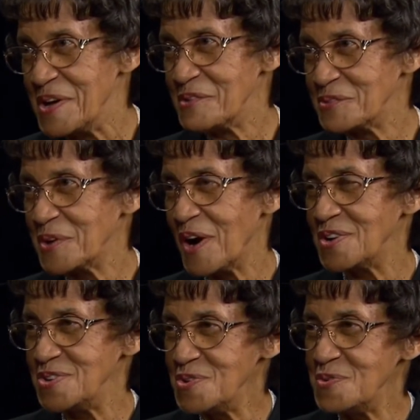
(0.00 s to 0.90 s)
for our
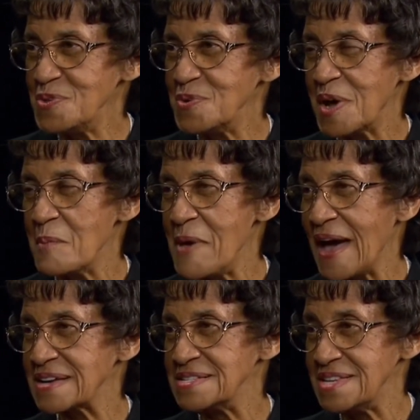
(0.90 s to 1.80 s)
youth who come
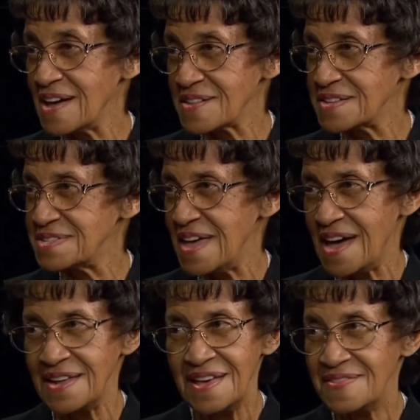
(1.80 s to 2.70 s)
back and tell us
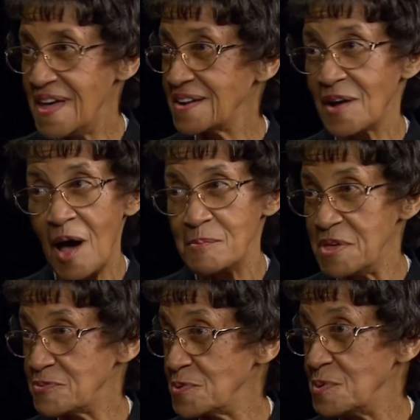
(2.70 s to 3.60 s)
that that got me
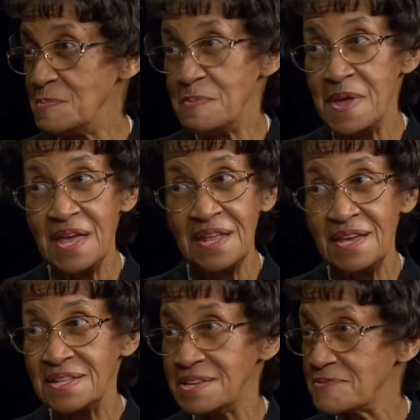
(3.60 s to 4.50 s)
through many
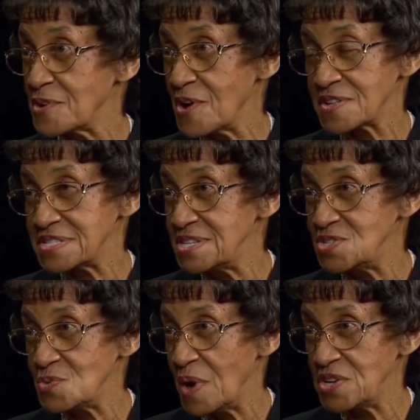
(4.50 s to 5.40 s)
a difficult
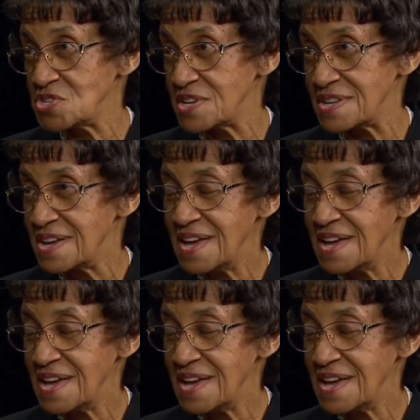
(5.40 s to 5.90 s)
situation.